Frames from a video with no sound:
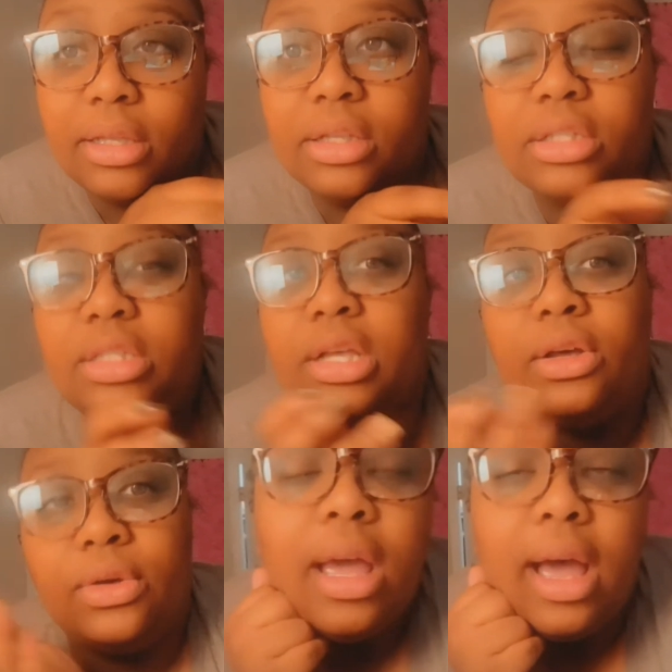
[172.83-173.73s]

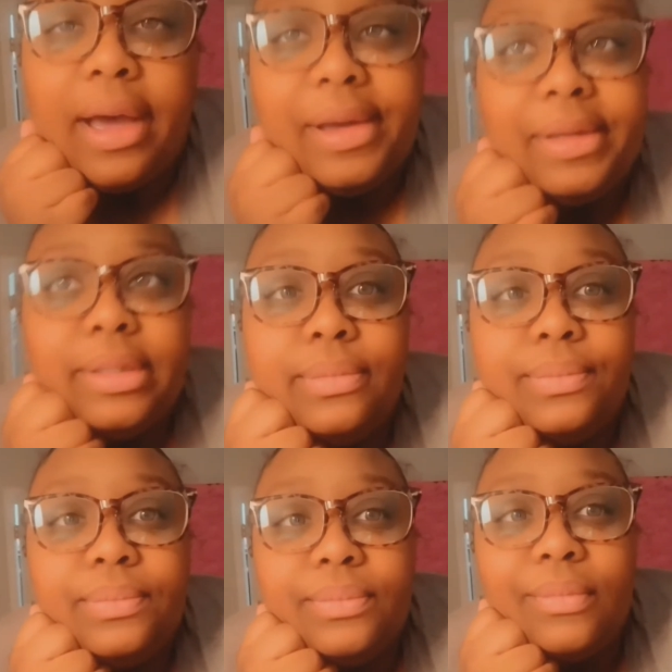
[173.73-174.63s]
So,
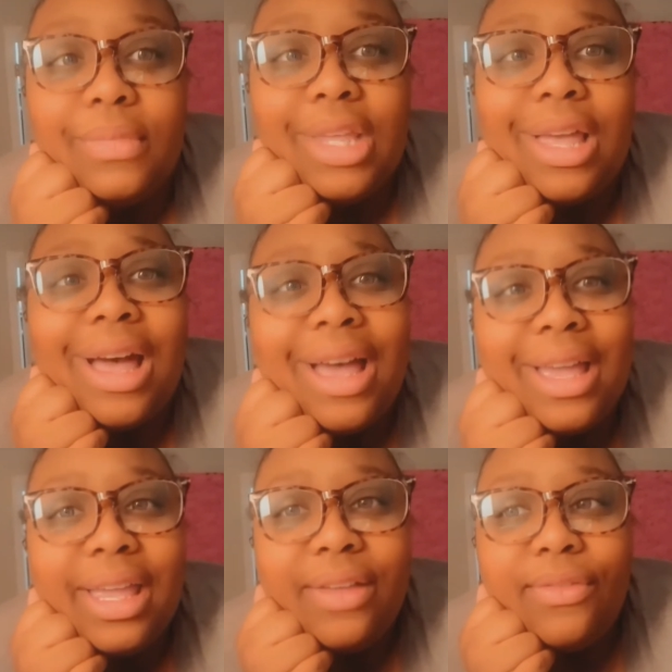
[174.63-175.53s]
I
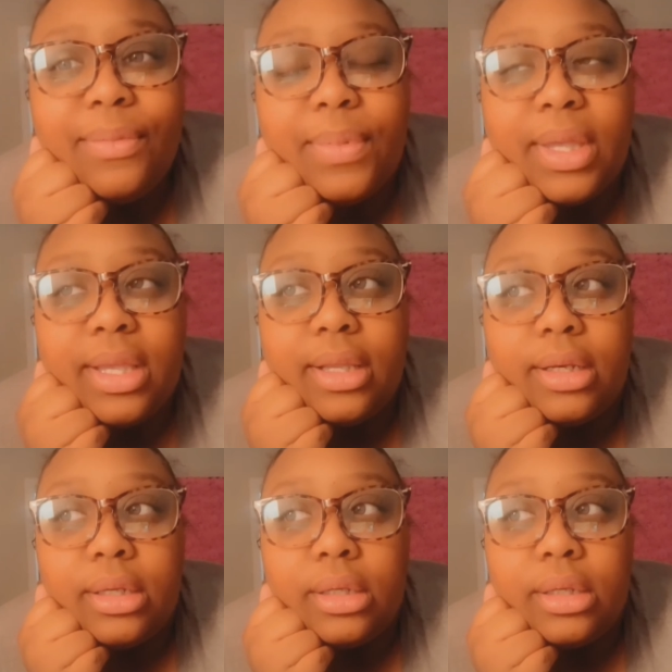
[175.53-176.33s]
have been,